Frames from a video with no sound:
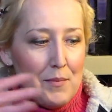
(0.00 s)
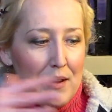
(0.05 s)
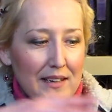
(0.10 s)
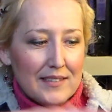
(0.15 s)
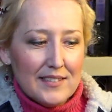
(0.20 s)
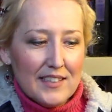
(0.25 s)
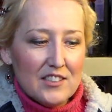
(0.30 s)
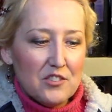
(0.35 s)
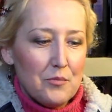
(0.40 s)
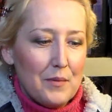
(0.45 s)
it
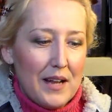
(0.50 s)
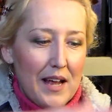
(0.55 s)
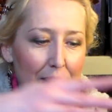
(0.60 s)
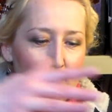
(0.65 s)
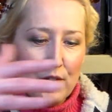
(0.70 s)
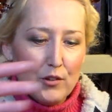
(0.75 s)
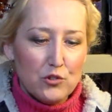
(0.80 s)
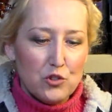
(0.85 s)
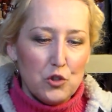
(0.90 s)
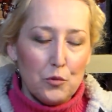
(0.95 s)
makes sense for me to
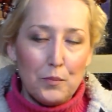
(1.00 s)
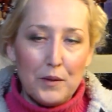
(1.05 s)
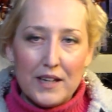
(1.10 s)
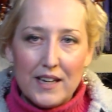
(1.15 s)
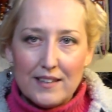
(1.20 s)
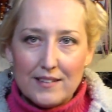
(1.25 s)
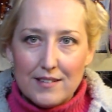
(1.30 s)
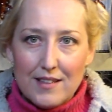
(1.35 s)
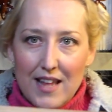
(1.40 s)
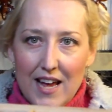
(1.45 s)
have those
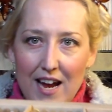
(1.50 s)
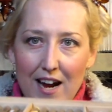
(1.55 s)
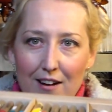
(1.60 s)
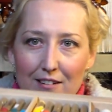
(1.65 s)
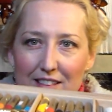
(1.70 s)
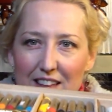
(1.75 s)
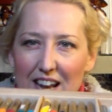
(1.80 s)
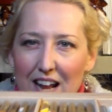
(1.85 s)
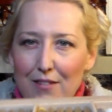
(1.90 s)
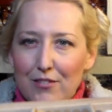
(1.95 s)
duplicates
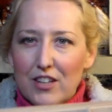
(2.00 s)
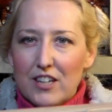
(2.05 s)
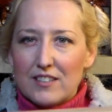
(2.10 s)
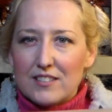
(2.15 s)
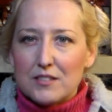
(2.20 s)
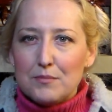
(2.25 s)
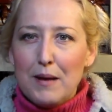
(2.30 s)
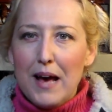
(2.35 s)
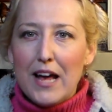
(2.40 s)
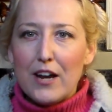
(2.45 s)
there and then have a
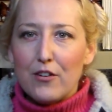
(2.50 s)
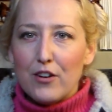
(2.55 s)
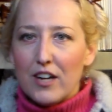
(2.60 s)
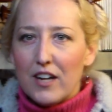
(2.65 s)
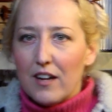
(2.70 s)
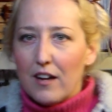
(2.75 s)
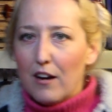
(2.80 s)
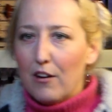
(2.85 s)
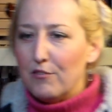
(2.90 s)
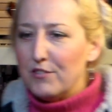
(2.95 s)
little
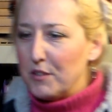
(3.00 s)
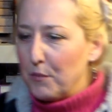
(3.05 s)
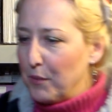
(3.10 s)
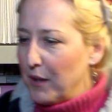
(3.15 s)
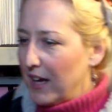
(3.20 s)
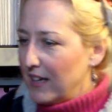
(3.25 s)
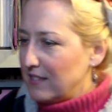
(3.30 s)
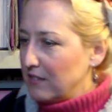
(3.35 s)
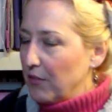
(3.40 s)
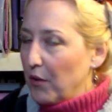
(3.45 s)
smattering of
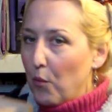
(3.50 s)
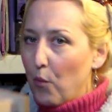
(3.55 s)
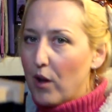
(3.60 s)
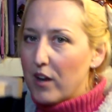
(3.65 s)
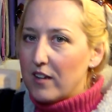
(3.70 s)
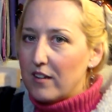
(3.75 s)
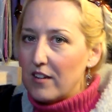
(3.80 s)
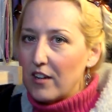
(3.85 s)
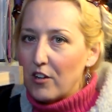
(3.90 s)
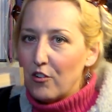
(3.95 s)
supplies if I
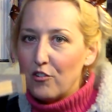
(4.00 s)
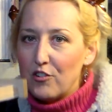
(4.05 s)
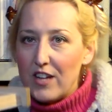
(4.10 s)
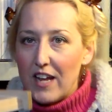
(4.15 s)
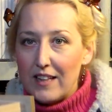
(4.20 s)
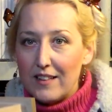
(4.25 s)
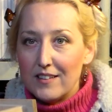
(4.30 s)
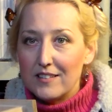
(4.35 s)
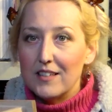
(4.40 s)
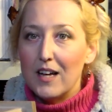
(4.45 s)
wanted to
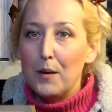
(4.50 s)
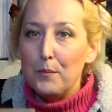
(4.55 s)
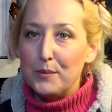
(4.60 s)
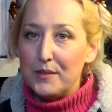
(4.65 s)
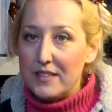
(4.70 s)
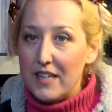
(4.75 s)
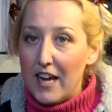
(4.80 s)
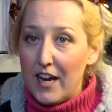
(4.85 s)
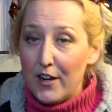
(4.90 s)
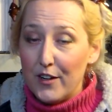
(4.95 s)
take this
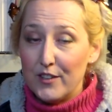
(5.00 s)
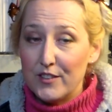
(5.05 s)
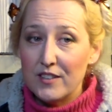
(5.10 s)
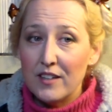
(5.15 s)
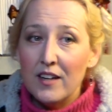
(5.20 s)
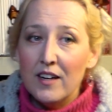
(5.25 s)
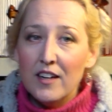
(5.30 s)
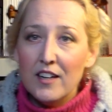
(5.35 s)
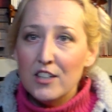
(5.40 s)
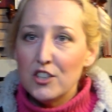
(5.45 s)

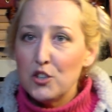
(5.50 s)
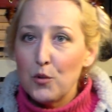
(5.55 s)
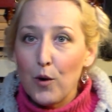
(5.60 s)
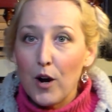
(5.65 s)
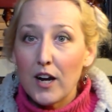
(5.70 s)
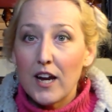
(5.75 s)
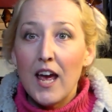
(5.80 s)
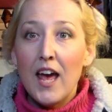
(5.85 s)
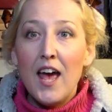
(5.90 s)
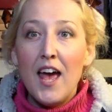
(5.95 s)
upstairs to
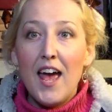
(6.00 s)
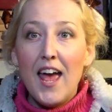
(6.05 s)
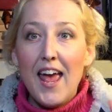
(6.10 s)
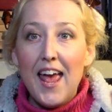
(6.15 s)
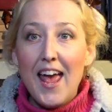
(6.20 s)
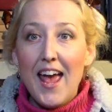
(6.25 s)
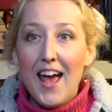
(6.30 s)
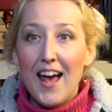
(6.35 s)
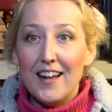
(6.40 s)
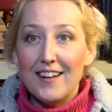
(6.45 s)
work
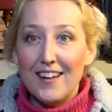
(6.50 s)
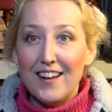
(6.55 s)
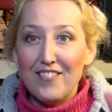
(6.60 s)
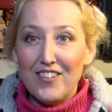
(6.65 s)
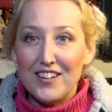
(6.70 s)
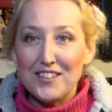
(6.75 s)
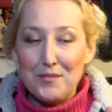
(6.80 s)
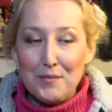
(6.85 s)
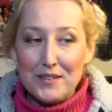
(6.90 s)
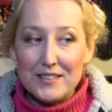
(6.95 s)
and
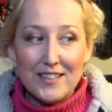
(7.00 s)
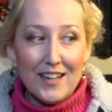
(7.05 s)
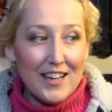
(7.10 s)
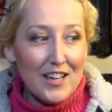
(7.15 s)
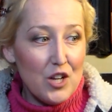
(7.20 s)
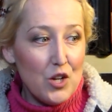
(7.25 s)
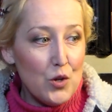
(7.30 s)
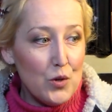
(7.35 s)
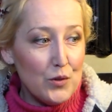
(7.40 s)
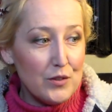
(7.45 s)
I've got some
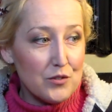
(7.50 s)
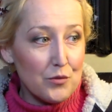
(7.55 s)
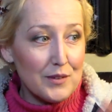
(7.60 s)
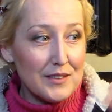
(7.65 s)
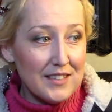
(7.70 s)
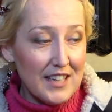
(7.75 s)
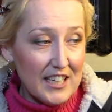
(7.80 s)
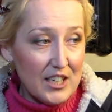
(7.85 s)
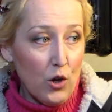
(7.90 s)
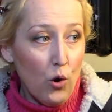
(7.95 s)
exciting news. The
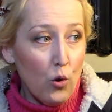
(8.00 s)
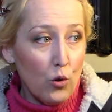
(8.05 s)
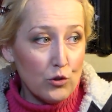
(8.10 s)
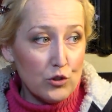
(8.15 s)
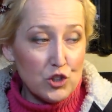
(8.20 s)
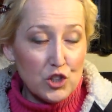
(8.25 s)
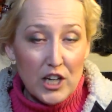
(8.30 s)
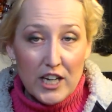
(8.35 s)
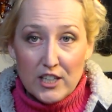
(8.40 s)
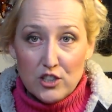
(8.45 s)
reason I
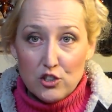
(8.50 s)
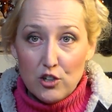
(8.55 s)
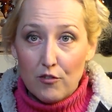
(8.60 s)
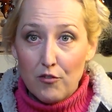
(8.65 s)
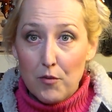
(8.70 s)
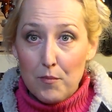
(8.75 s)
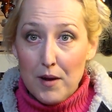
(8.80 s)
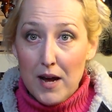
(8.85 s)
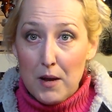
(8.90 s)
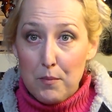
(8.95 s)
changed
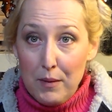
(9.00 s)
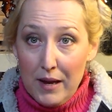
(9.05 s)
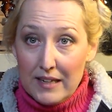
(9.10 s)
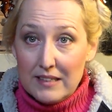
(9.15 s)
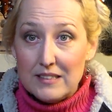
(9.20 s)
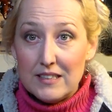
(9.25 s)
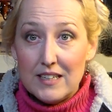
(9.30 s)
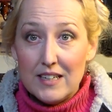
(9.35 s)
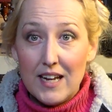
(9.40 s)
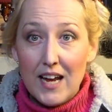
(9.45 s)
over my
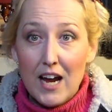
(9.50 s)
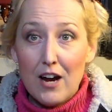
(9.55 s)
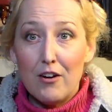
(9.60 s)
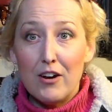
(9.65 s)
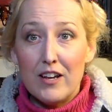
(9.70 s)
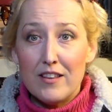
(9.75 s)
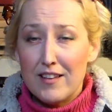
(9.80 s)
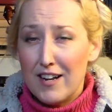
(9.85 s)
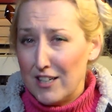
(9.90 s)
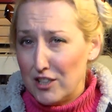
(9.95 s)
painting
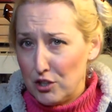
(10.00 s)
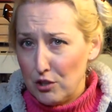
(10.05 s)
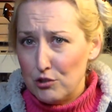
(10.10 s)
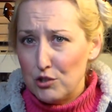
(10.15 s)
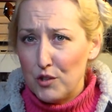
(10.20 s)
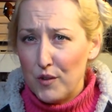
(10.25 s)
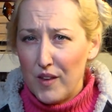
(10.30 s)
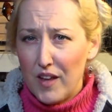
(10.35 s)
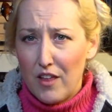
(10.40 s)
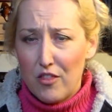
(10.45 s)
area that I
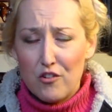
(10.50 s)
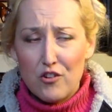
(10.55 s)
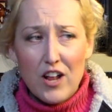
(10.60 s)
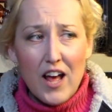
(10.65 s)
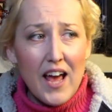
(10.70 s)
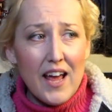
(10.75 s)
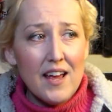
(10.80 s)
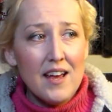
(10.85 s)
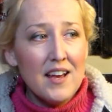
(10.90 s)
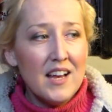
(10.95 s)
showed you the other
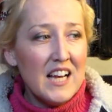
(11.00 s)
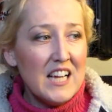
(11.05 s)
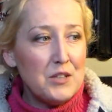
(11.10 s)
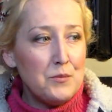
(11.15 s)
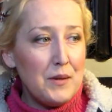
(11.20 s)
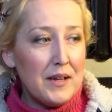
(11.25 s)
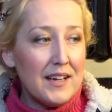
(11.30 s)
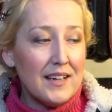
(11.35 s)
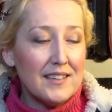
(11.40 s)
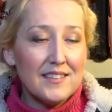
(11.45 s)
day
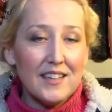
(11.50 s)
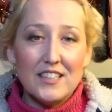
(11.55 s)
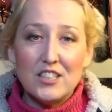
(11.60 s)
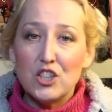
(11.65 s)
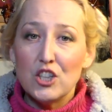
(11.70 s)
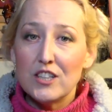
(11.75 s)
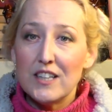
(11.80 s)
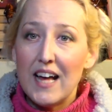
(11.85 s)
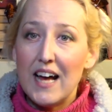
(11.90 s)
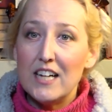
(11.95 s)
is because I
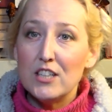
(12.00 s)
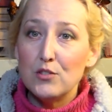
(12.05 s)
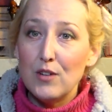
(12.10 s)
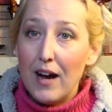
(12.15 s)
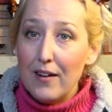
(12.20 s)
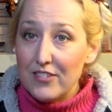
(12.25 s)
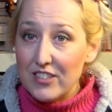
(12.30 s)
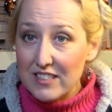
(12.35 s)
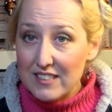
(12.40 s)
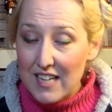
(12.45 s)
took that
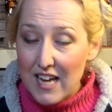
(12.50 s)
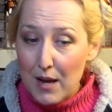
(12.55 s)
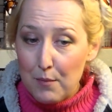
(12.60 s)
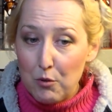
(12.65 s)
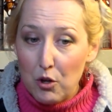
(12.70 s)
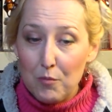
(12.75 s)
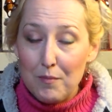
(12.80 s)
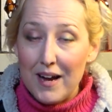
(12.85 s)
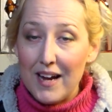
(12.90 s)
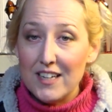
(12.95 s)
drafting
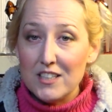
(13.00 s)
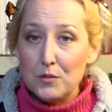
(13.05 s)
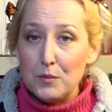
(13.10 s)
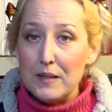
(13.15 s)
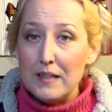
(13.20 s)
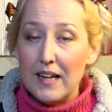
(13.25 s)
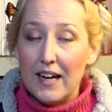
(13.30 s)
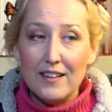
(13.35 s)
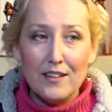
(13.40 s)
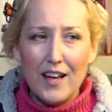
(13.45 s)
table. My
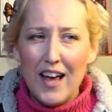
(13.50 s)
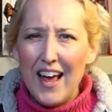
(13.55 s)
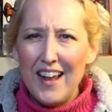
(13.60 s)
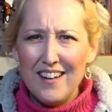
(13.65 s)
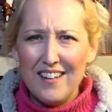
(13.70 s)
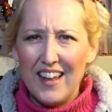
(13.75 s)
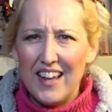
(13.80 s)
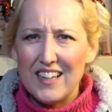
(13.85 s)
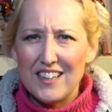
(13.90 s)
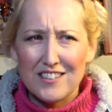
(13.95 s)
husband, uh, it
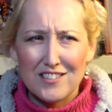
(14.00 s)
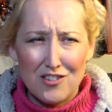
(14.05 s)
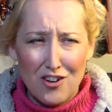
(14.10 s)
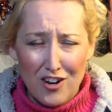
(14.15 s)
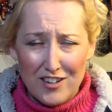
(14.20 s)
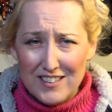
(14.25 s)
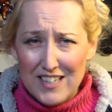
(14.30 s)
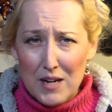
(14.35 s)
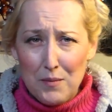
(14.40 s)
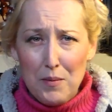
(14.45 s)
had like this
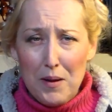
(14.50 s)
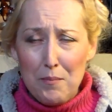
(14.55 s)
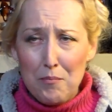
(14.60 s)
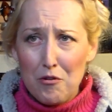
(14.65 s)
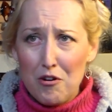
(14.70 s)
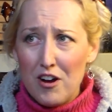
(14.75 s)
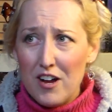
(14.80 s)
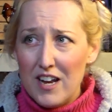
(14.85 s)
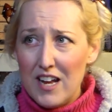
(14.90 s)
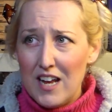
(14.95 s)
contact
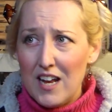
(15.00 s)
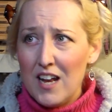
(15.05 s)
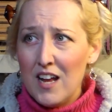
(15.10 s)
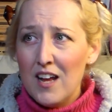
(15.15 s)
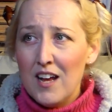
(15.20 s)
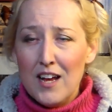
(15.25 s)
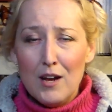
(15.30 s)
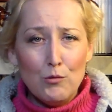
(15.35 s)
paper on it.